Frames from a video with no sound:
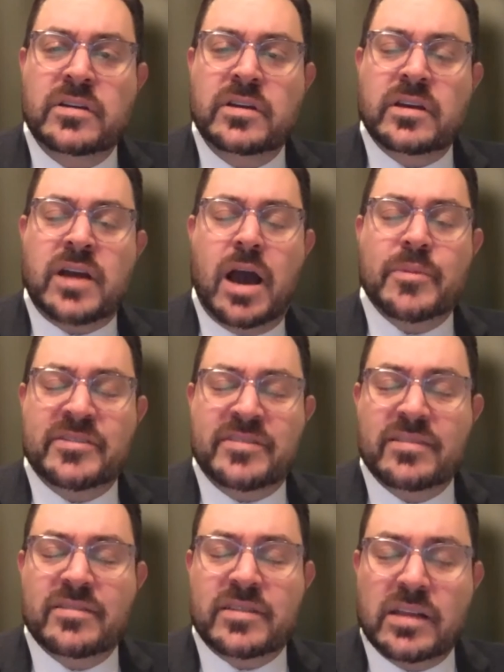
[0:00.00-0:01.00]
common
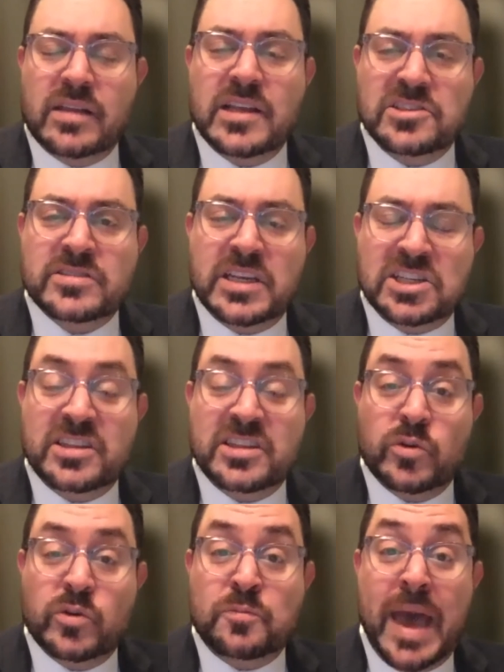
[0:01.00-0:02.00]
sense gun legislation that
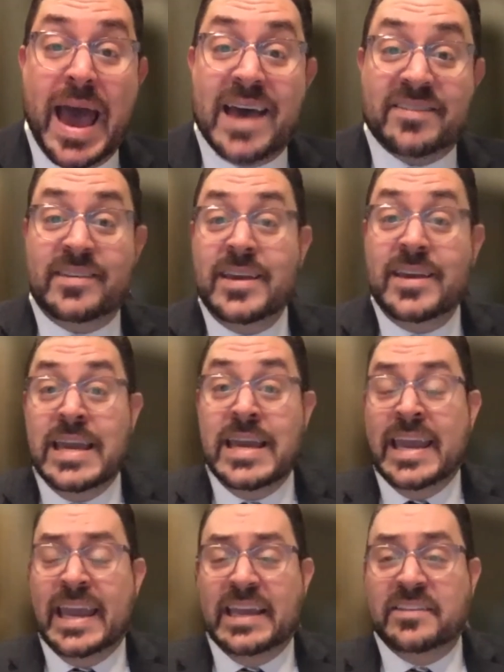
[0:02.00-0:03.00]
was passed
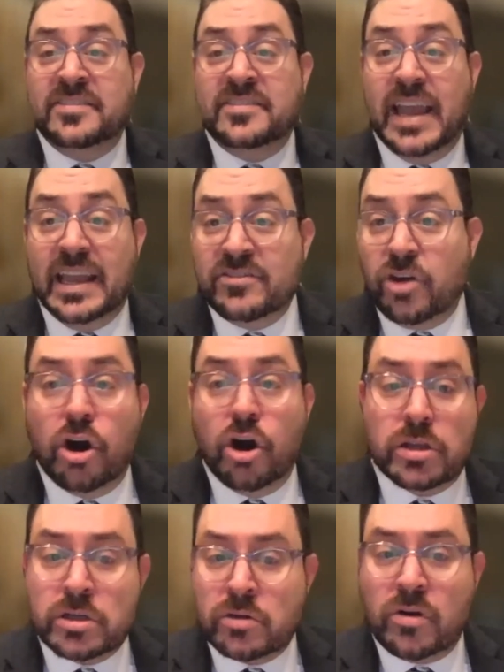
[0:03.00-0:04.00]
in states all
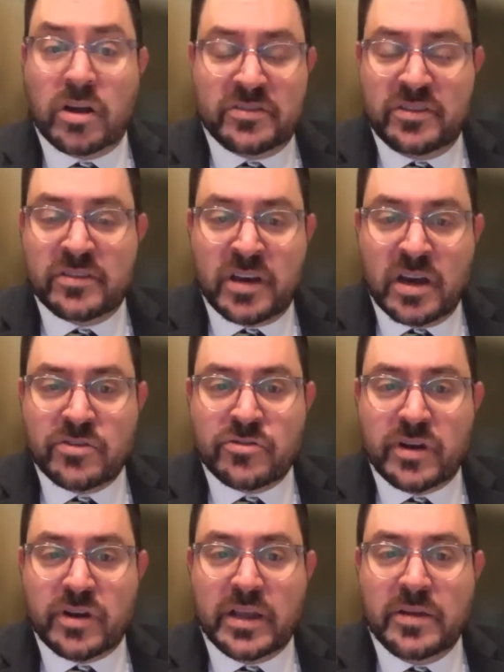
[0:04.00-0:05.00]
across this country.